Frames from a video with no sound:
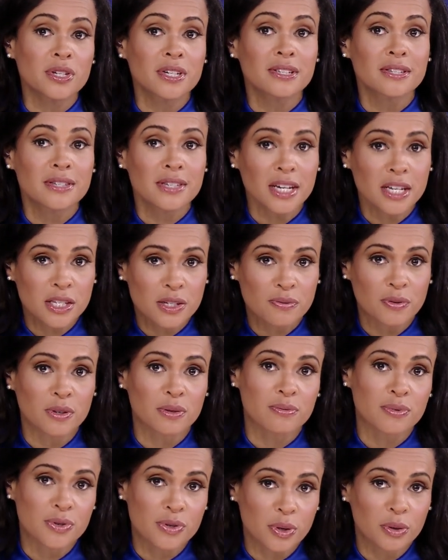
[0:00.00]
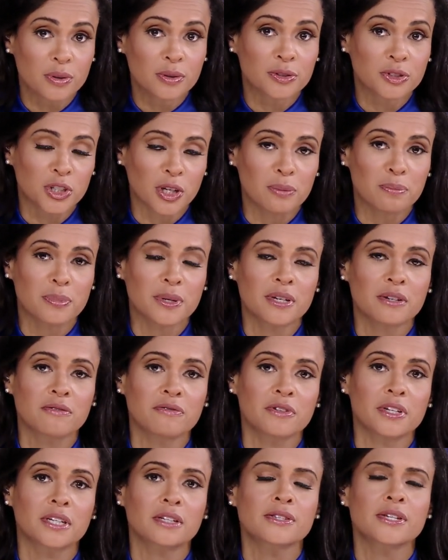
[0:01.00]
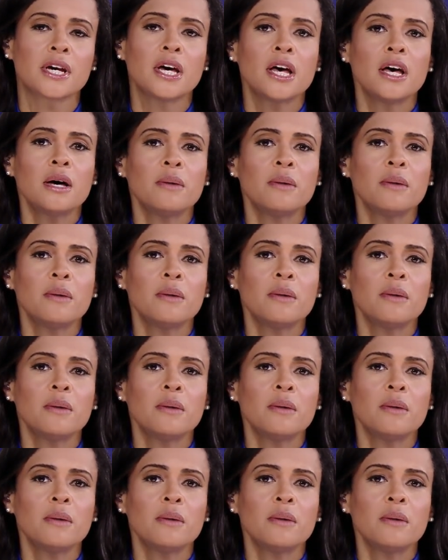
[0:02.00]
successful soul-jumping flicks.